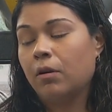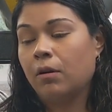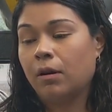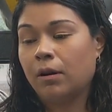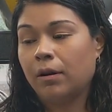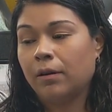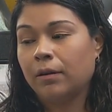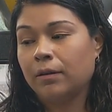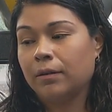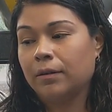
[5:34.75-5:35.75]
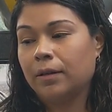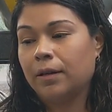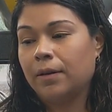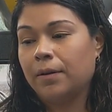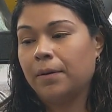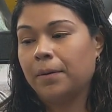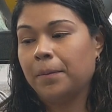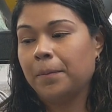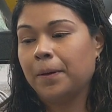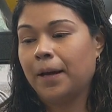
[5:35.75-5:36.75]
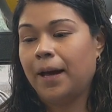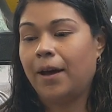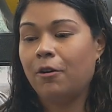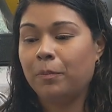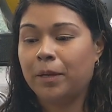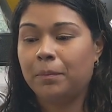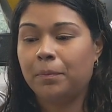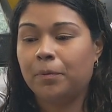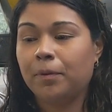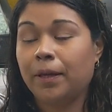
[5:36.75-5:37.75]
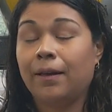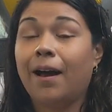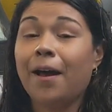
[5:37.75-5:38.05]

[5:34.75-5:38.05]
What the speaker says: or how people, like,